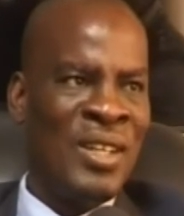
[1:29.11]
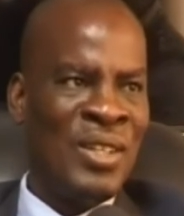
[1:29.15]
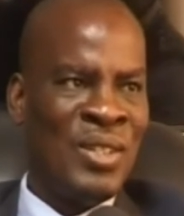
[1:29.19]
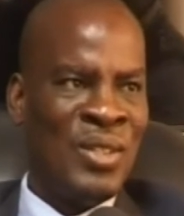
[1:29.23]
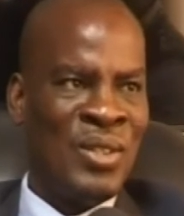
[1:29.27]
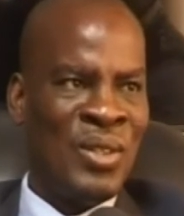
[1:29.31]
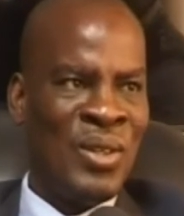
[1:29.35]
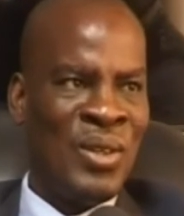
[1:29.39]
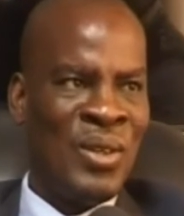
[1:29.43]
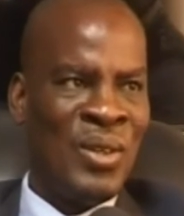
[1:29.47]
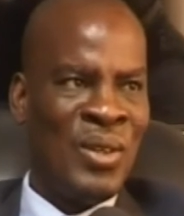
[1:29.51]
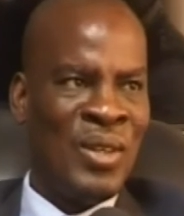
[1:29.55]

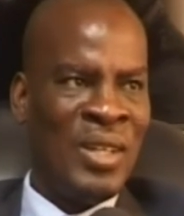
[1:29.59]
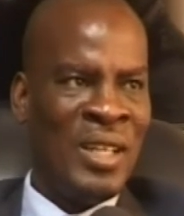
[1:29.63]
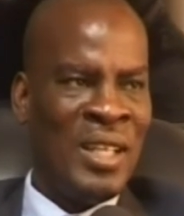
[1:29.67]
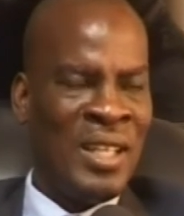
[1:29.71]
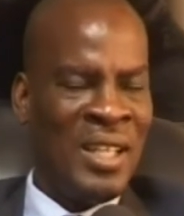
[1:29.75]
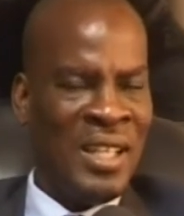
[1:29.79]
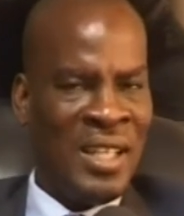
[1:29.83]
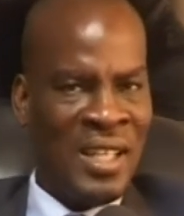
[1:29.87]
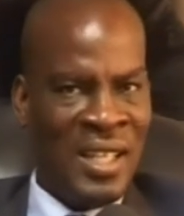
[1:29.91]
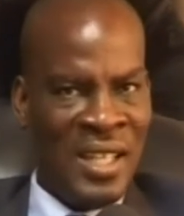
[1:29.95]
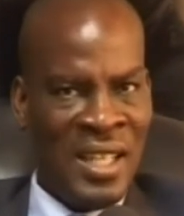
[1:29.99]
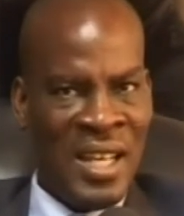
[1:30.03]
So
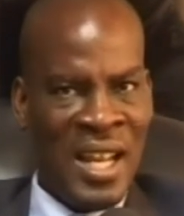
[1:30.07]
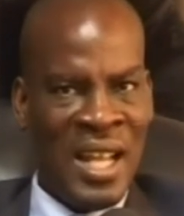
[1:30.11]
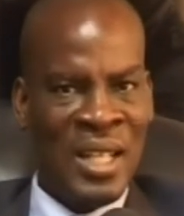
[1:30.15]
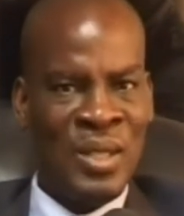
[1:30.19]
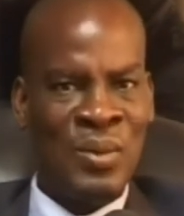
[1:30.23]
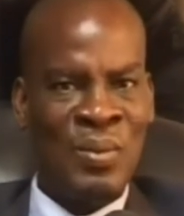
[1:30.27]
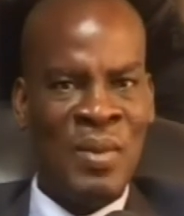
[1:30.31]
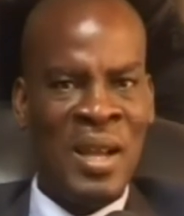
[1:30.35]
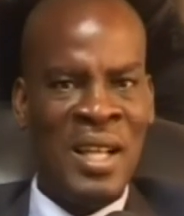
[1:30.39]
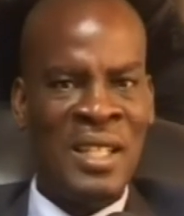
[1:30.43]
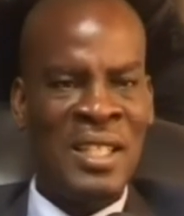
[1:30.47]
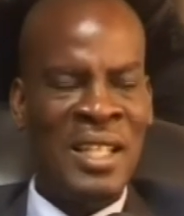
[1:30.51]
in
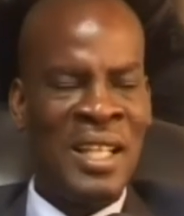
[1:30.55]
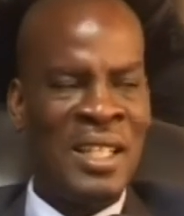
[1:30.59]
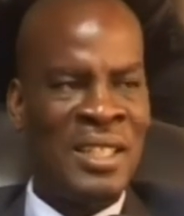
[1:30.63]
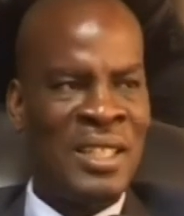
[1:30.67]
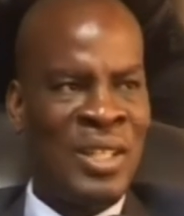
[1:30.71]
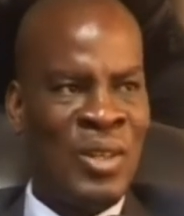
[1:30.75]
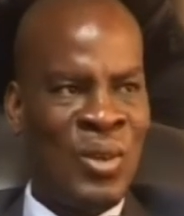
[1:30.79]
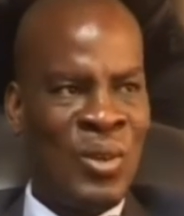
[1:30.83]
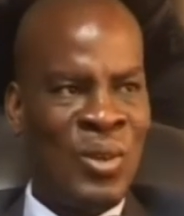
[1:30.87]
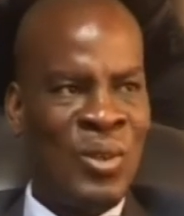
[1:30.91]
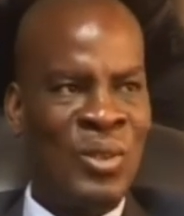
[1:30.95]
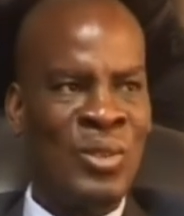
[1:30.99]
as much as
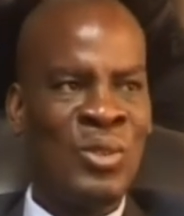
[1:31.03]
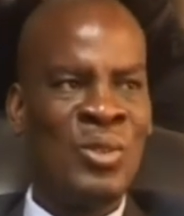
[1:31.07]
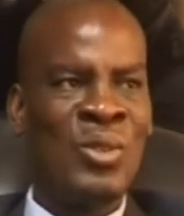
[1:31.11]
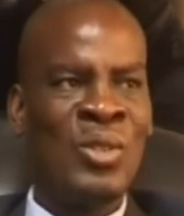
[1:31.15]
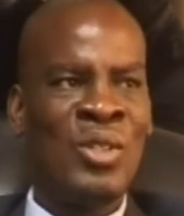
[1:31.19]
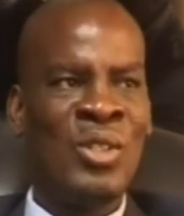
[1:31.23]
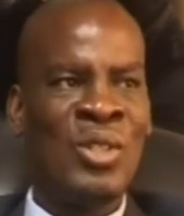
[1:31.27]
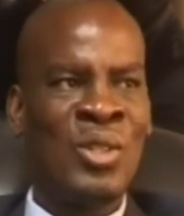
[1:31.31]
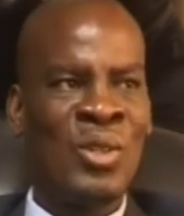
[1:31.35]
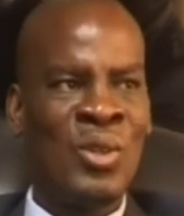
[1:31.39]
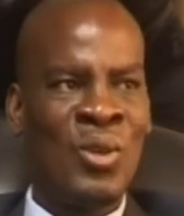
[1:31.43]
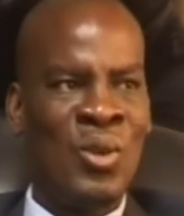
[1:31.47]
the
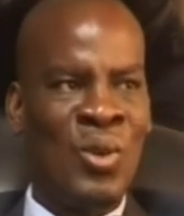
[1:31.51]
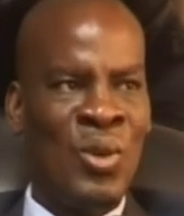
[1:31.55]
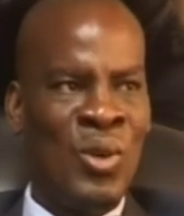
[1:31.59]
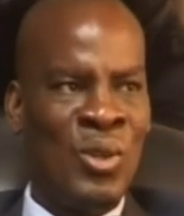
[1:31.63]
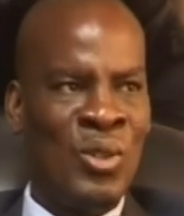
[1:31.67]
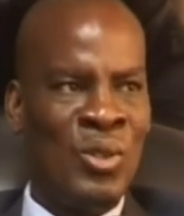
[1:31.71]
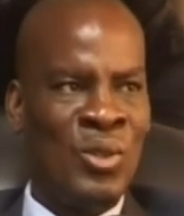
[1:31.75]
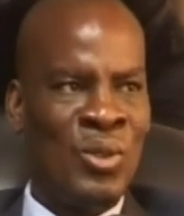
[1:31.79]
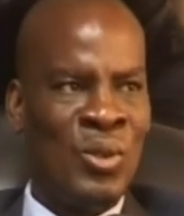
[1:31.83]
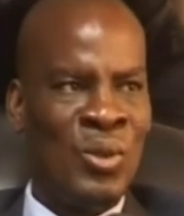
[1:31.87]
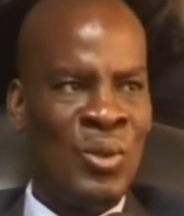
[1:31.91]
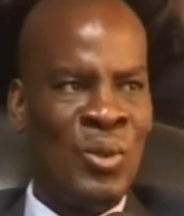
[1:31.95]
constitution
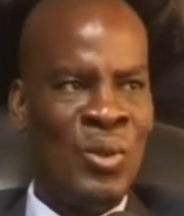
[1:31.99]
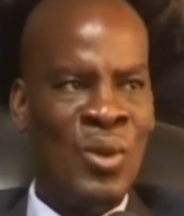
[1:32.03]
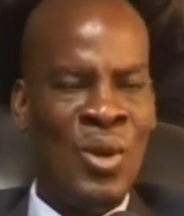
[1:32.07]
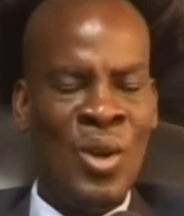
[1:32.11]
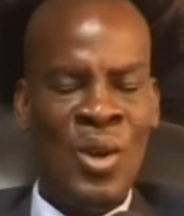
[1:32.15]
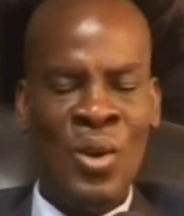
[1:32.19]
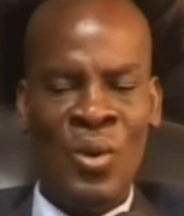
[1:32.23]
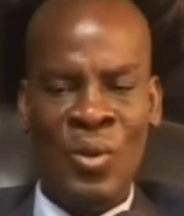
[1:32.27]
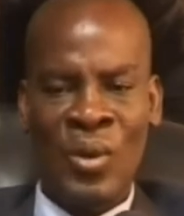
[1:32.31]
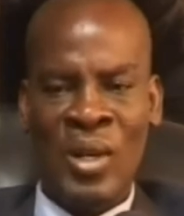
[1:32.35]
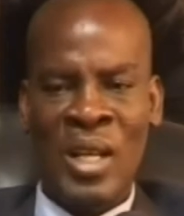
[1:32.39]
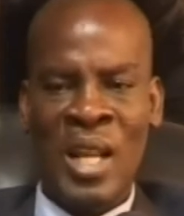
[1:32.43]
clothes you
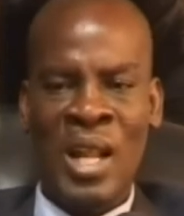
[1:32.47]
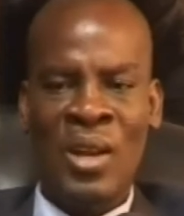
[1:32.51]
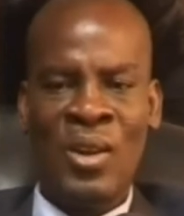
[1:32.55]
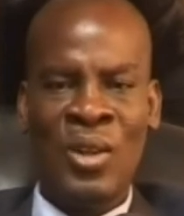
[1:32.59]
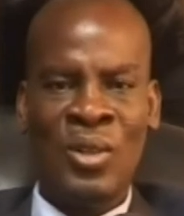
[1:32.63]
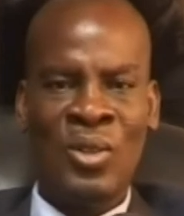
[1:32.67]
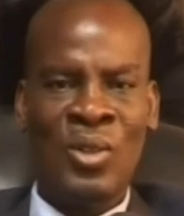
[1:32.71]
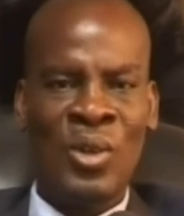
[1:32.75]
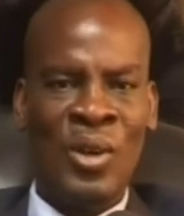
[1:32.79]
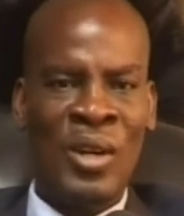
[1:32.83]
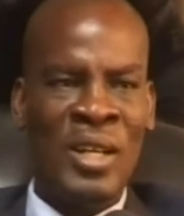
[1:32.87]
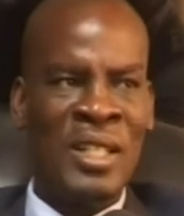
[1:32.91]
with an
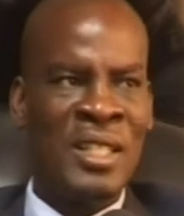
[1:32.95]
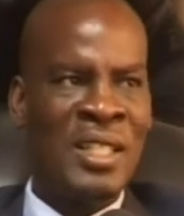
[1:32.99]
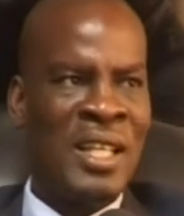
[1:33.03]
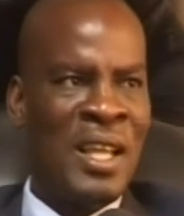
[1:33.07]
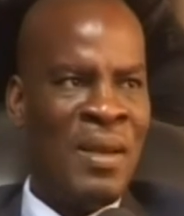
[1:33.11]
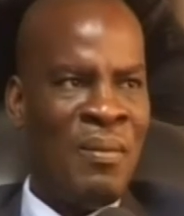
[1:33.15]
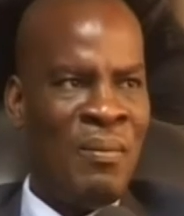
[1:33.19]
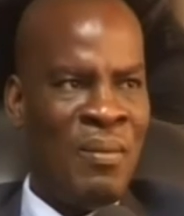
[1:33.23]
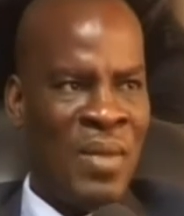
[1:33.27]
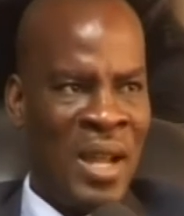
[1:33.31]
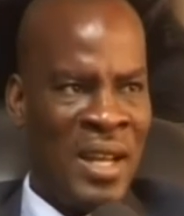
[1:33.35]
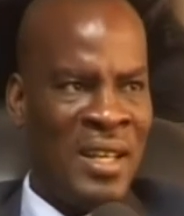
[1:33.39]
authority
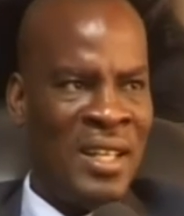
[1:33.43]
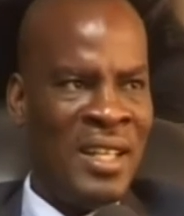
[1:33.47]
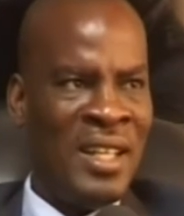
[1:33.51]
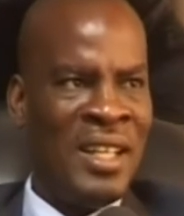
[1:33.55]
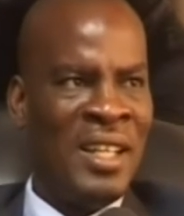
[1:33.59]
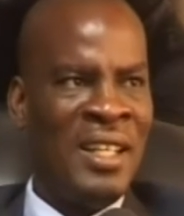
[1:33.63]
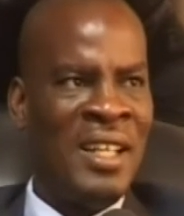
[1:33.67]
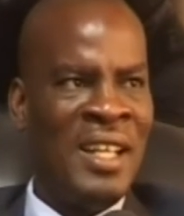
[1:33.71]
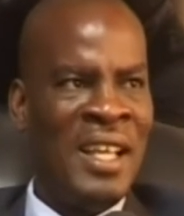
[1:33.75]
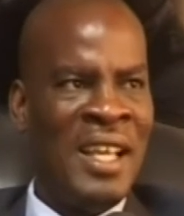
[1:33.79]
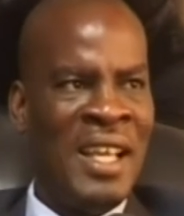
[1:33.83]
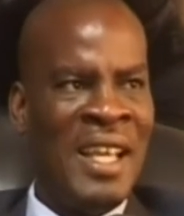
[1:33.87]
and
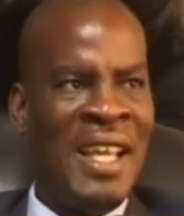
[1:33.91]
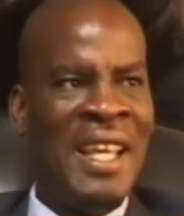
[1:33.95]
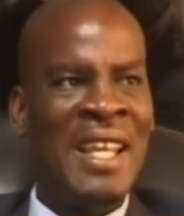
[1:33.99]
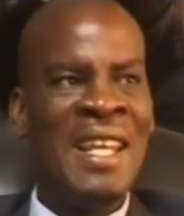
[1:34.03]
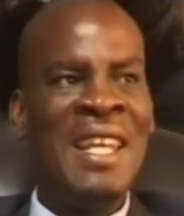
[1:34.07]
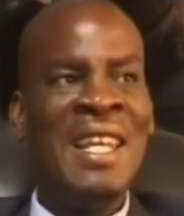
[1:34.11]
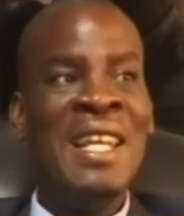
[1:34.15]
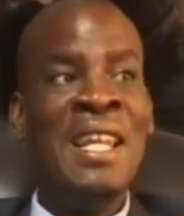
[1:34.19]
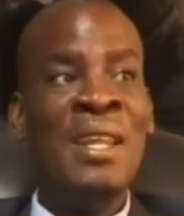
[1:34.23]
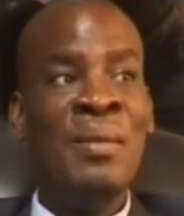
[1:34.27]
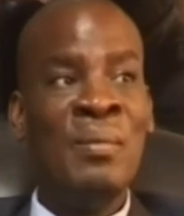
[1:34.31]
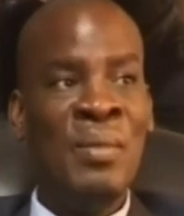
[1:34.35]
mandate,
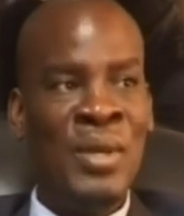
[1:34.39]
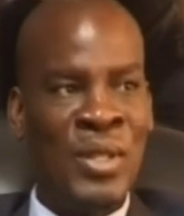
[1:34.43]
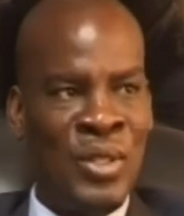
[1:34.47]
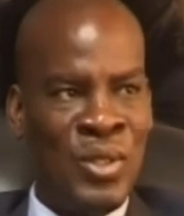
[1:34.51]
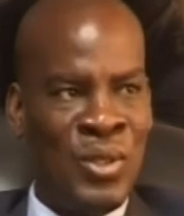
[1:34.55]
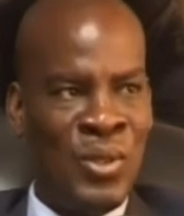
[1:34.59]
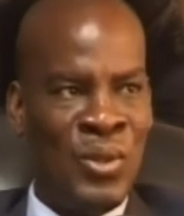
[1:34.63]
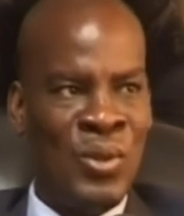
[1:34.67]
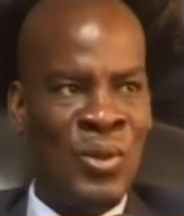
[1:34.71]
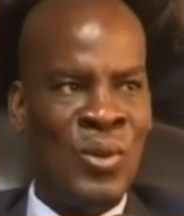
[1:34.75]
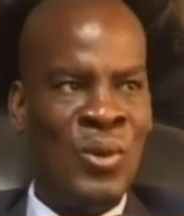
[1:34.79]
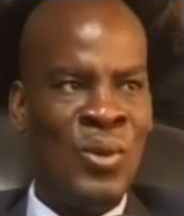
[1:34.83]
it
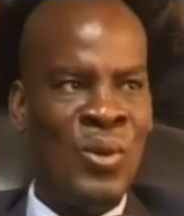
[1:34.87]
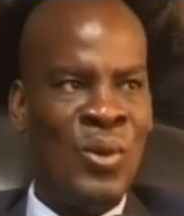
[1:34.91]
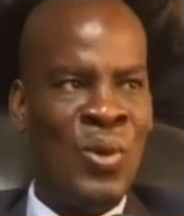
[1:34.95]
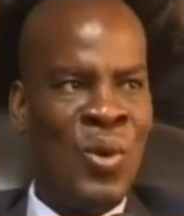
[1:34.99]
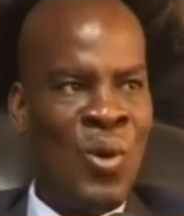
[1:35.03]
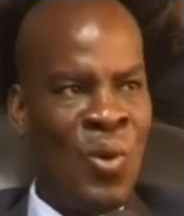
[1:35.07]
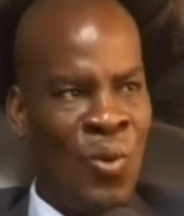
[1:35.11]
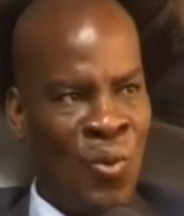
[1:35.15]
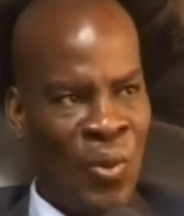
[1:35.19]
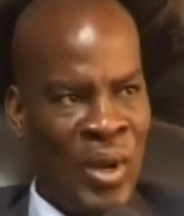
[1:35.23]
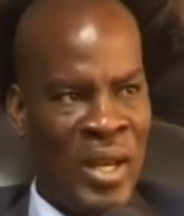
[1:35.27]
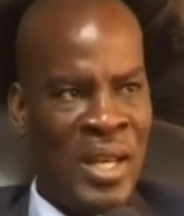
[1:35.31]
limits you
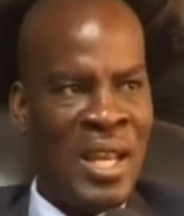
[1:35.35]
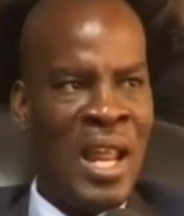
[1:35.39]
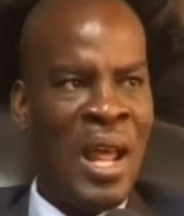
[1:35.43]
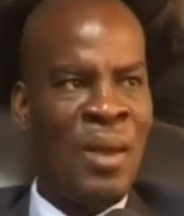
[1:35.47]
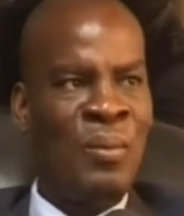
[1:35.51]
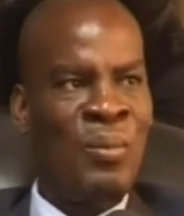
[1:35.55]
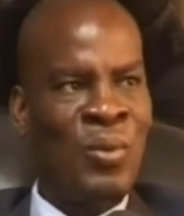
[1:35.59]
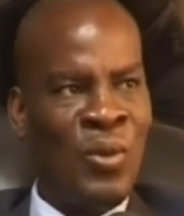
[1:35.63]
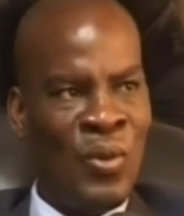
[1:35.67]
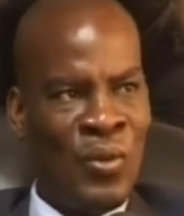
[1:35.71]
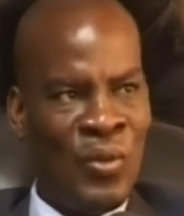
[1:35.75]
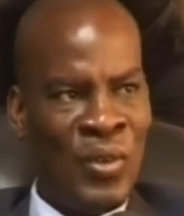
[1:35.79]
with
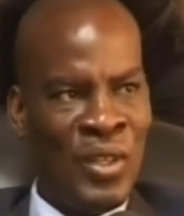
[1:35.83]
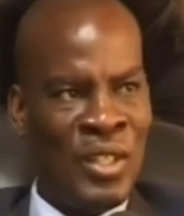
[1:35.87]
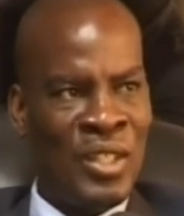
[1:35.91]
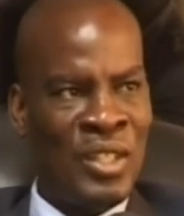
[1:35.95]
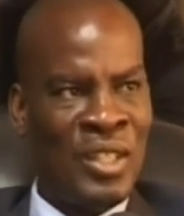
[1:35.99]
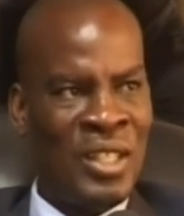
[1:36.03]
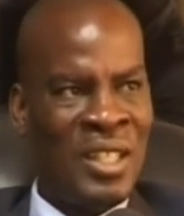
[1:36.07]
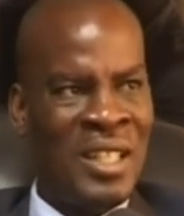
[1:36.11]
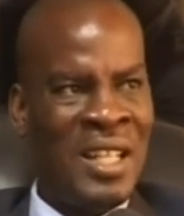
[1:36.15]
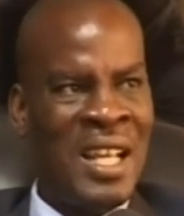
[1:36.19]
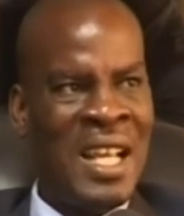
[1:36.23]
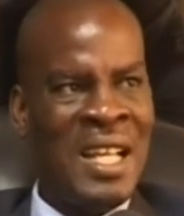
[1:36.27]
that
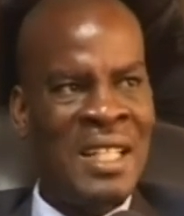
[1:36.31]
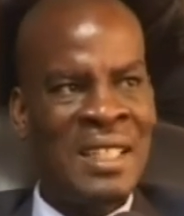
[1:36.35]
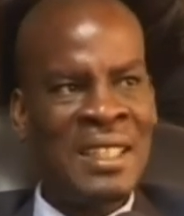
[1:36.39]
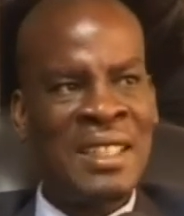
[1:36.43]
provision.